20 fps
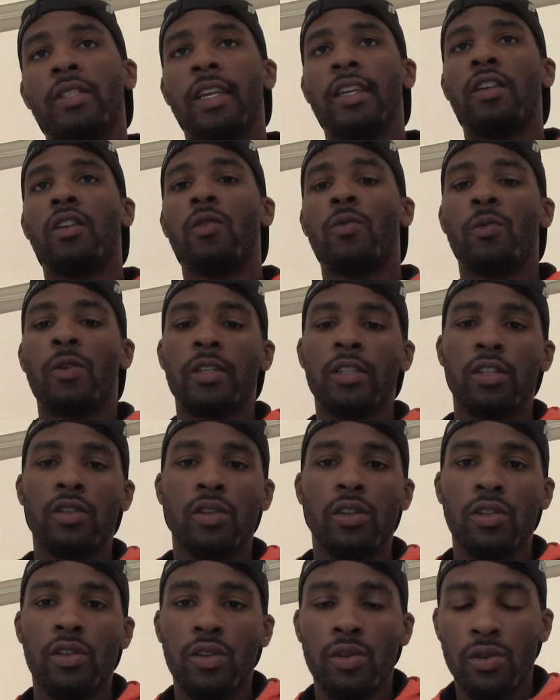they don't want you
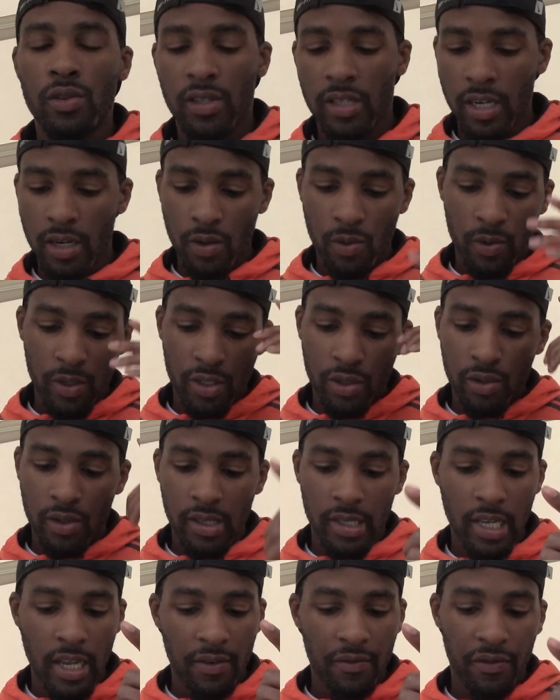to do is they don't want you to
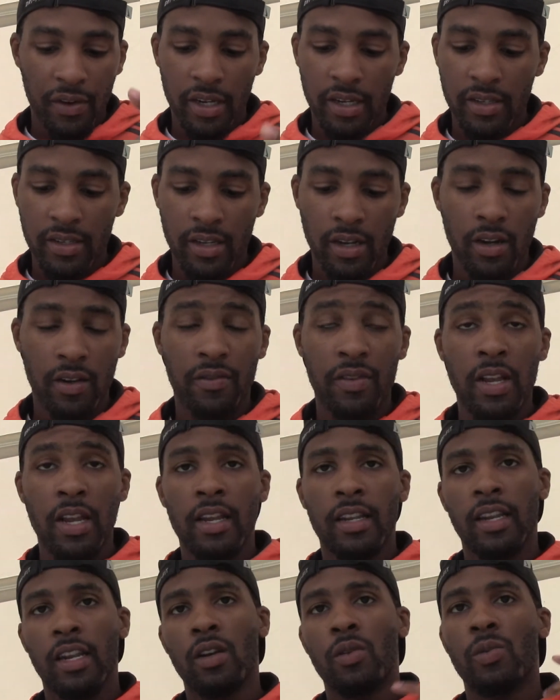think for yourself.
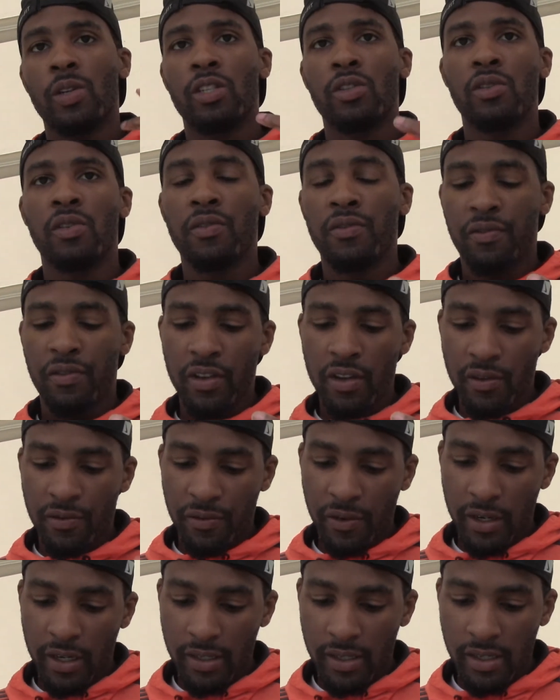They don't want you to feel
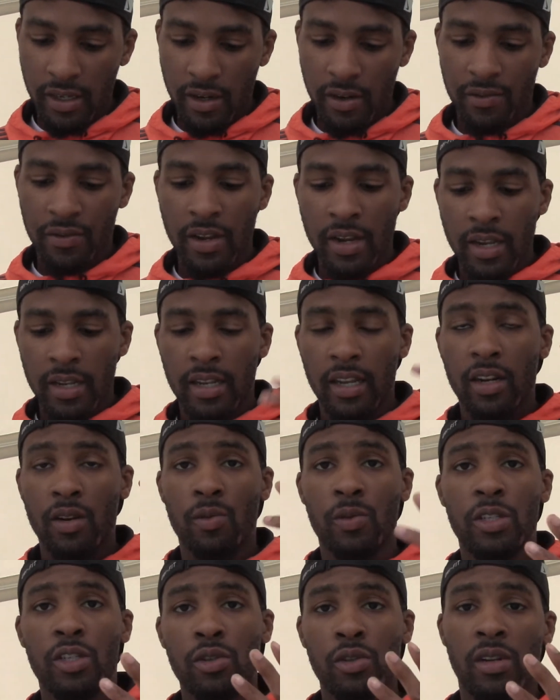for yourself. They don't
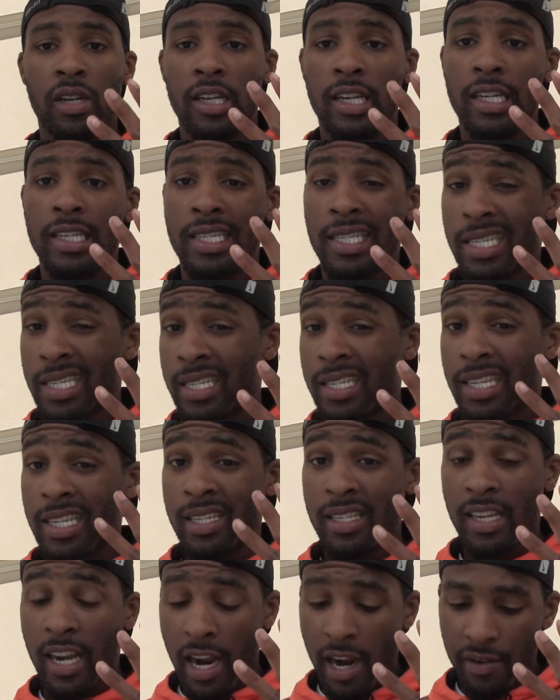want you to
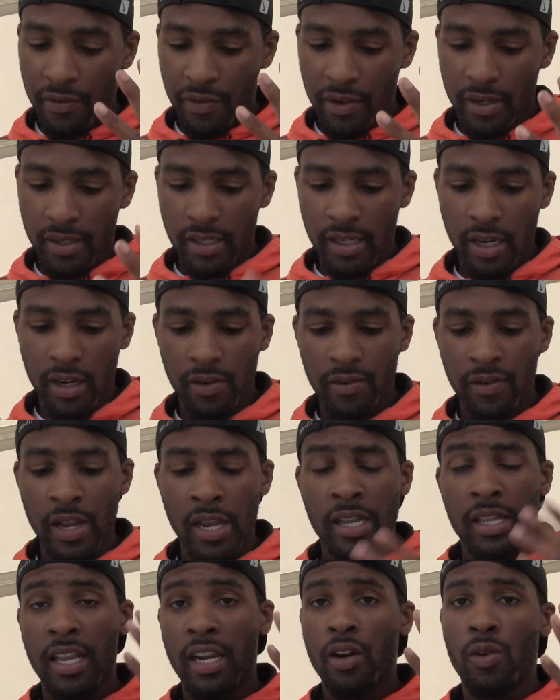decide for yourself.
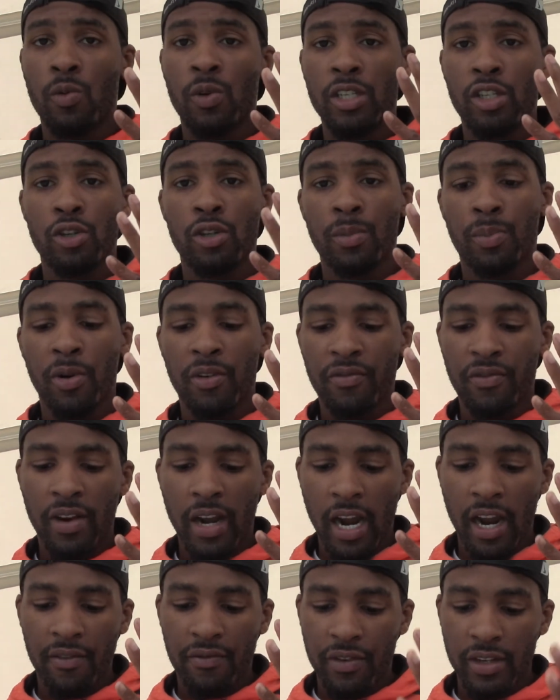They don't want you to
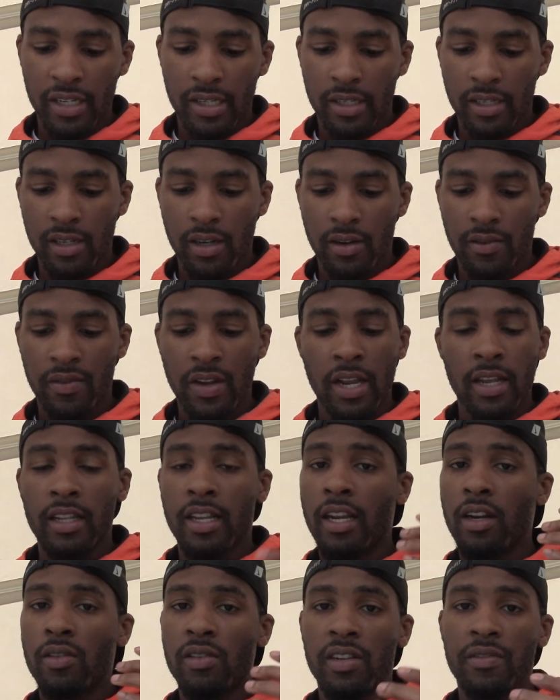provide for yourself.
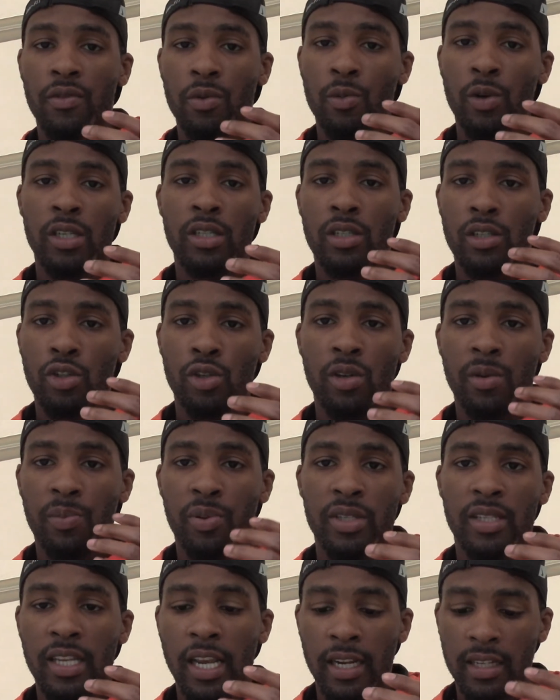They don't even want you to
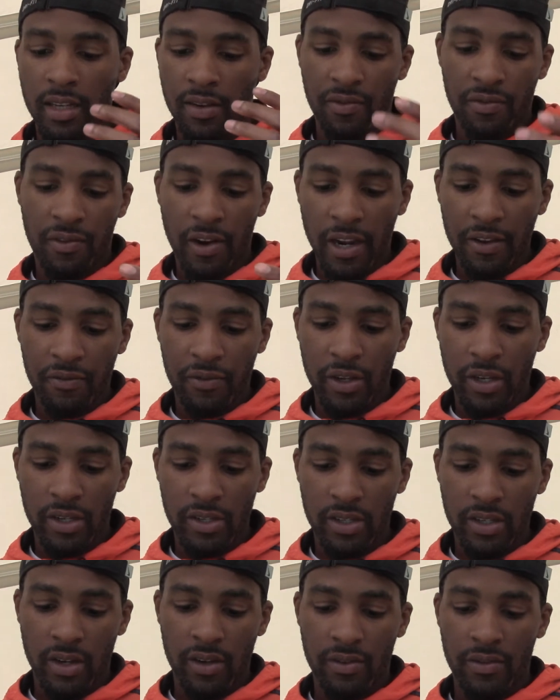protect and fight for
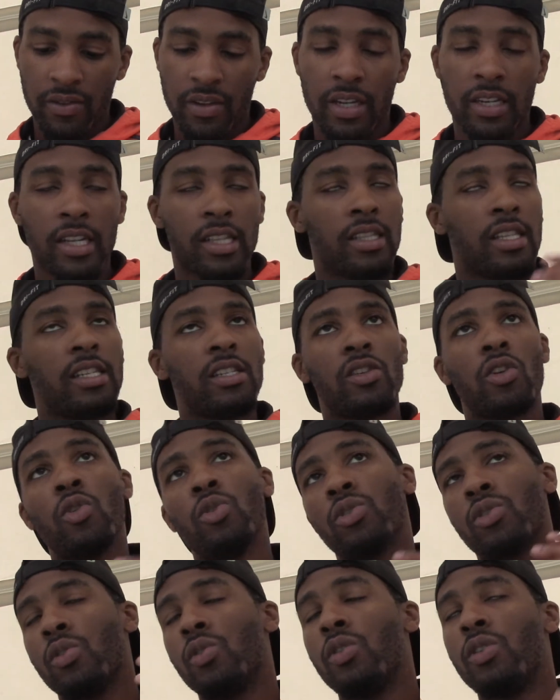yourself. And the list
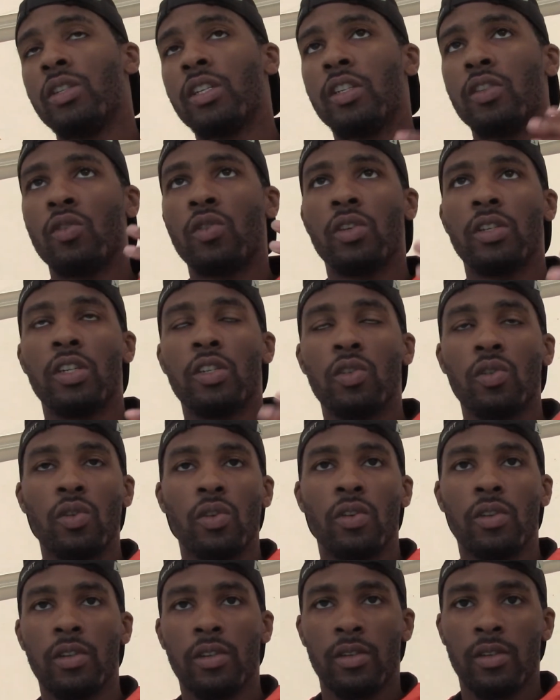goes on and on and
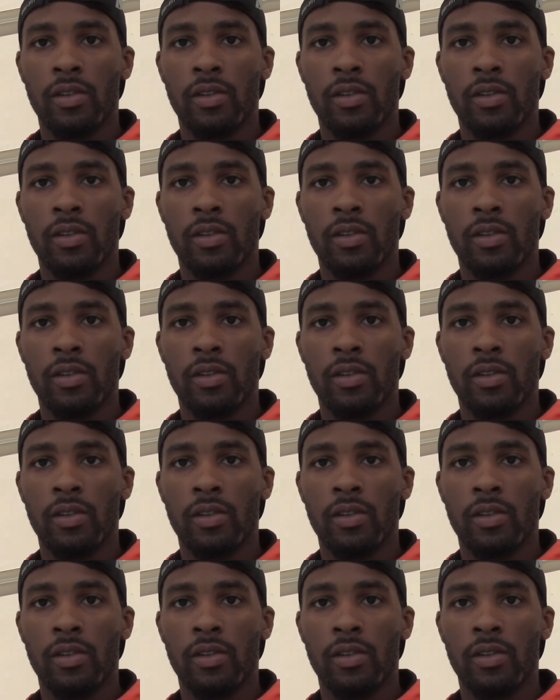on.